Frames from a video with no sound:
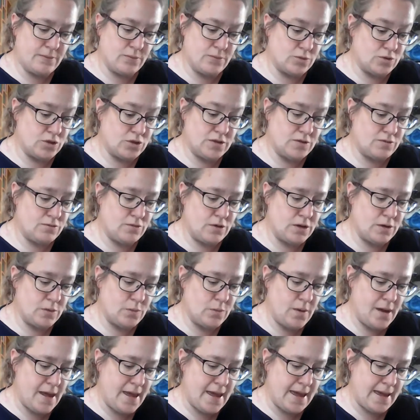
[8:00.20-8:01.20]
will just run
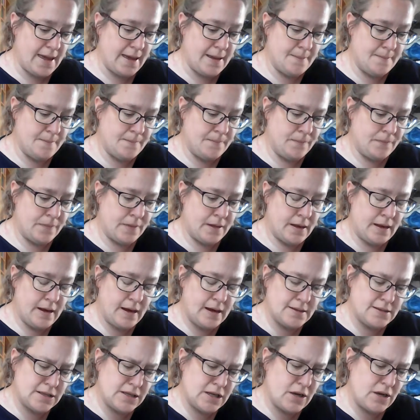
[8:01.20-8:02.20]
away.
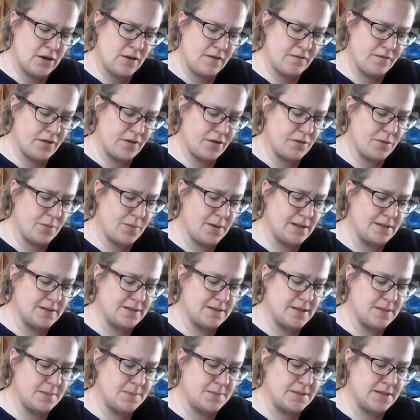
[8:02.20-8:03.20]
And I can't very well
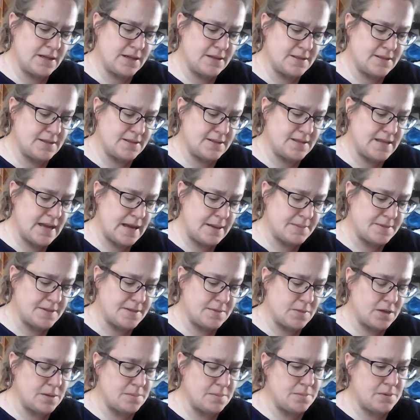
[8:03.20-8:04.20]
nip down the steps
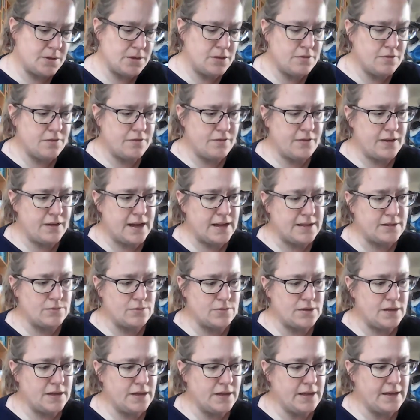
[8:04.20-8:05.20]
in my blue flannel
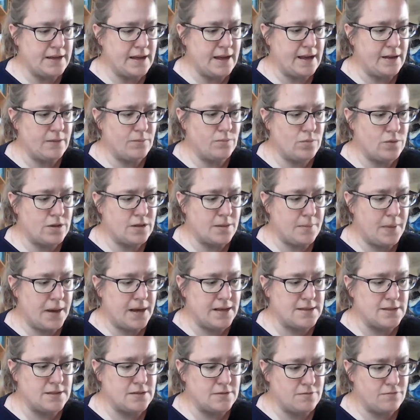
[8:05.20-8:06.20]
nightgown with a
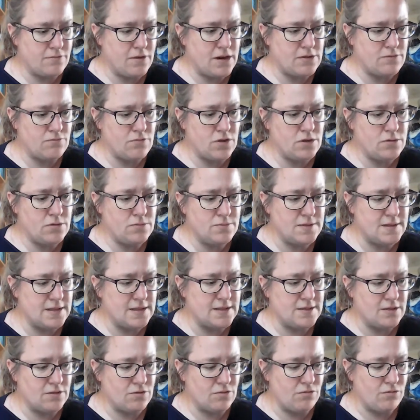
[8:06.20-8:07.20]
pattern of red
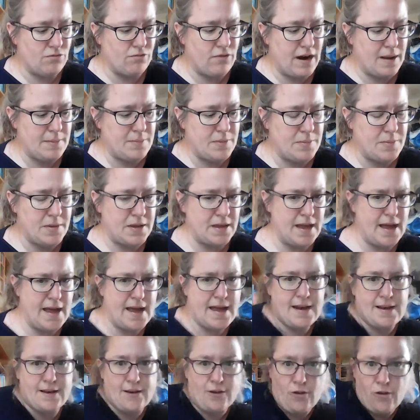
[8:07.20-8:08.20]
roses and grab him in a
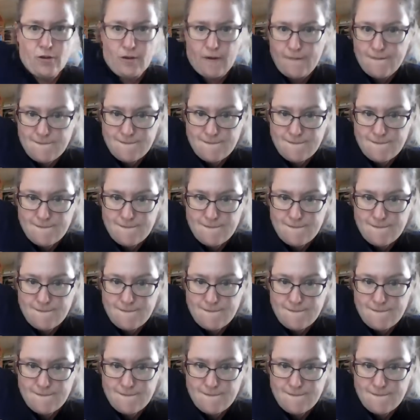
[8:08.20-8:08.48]
headlock.